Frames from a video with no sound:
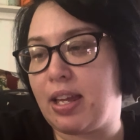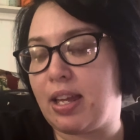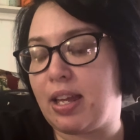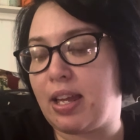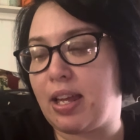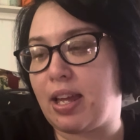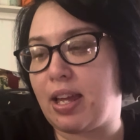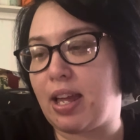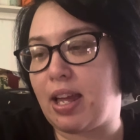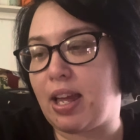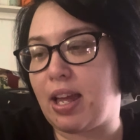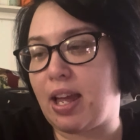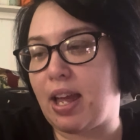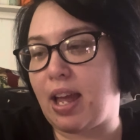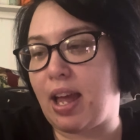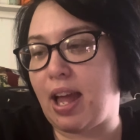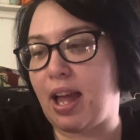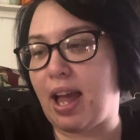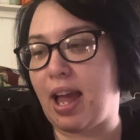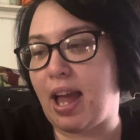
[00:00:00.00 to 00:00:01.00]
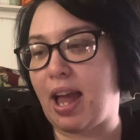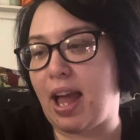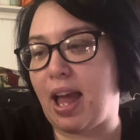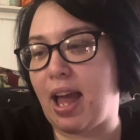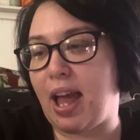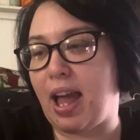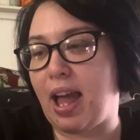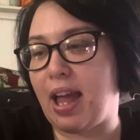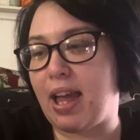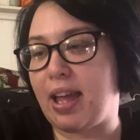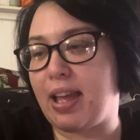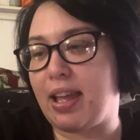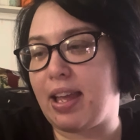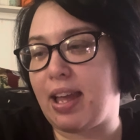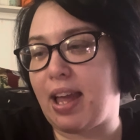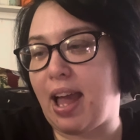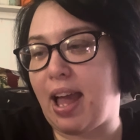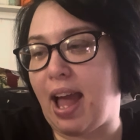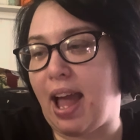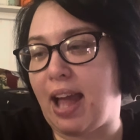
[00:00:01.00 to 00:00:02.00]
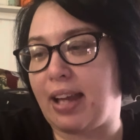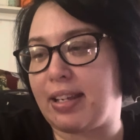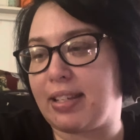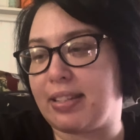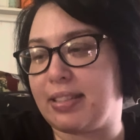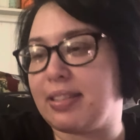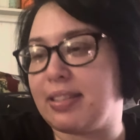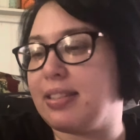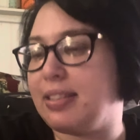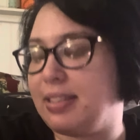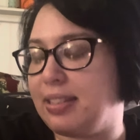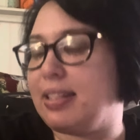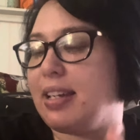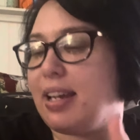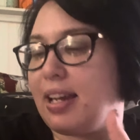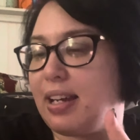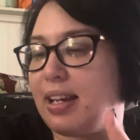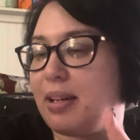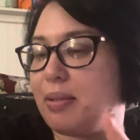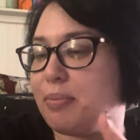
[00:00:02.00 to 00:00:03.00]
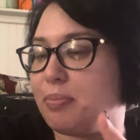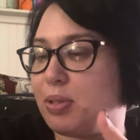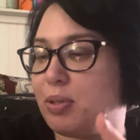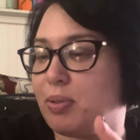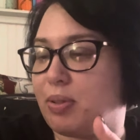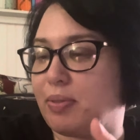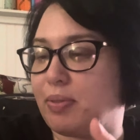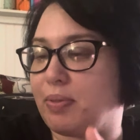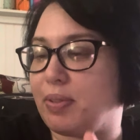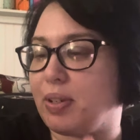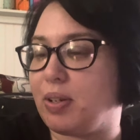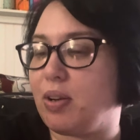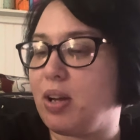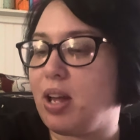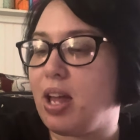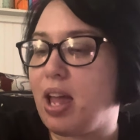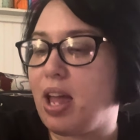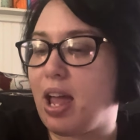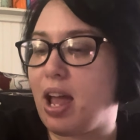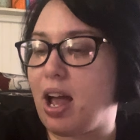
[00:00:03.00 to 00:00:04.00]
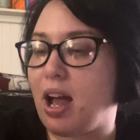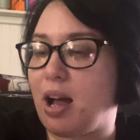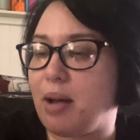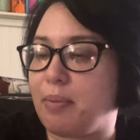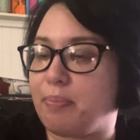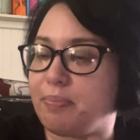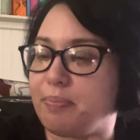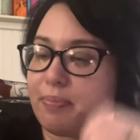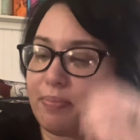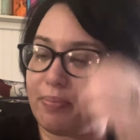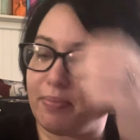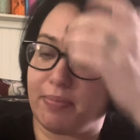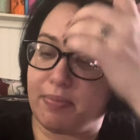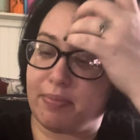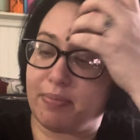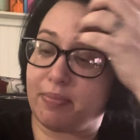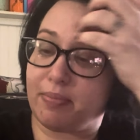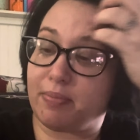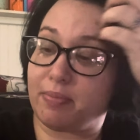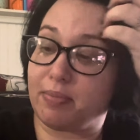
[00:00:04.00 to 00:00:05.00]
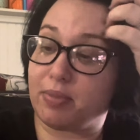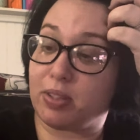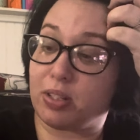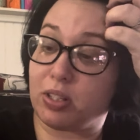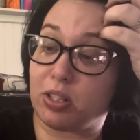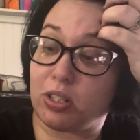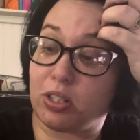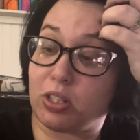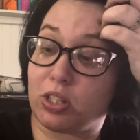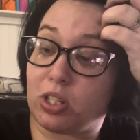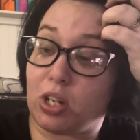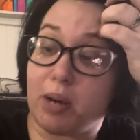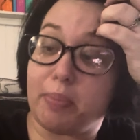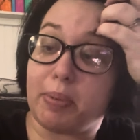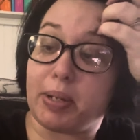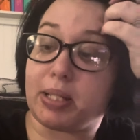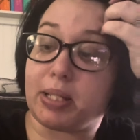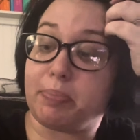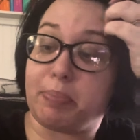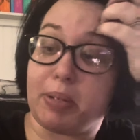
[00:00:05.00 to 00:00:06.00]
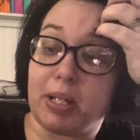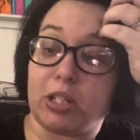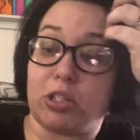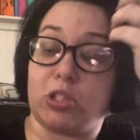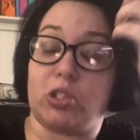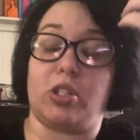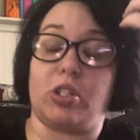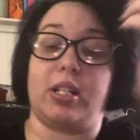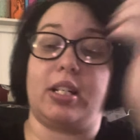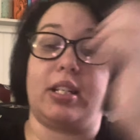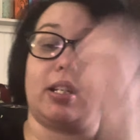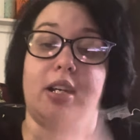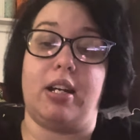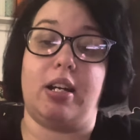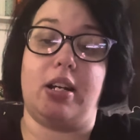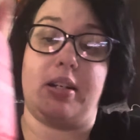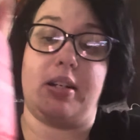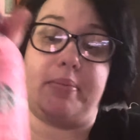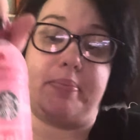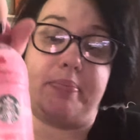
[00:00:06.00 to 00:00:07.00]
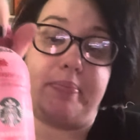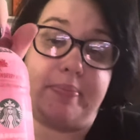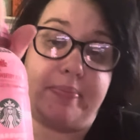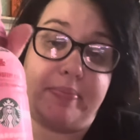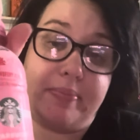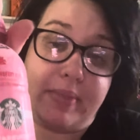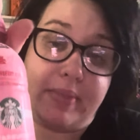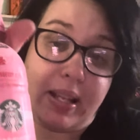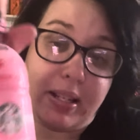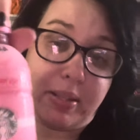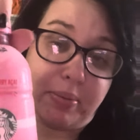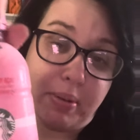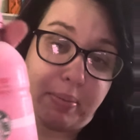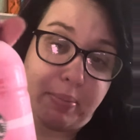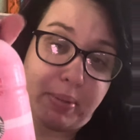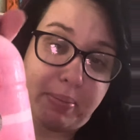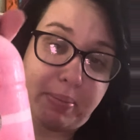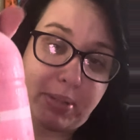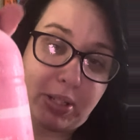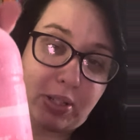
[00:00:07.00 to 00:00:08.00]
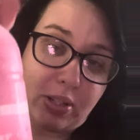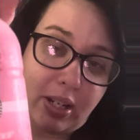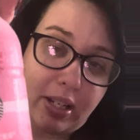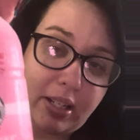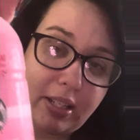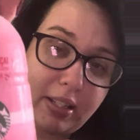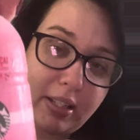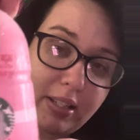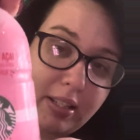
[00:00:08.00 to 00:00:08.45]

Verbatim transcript: You okay? Açaí, yeah, I'm doing a review. Um, Starbucks pink drink. Um, that's what I'm going to be trying.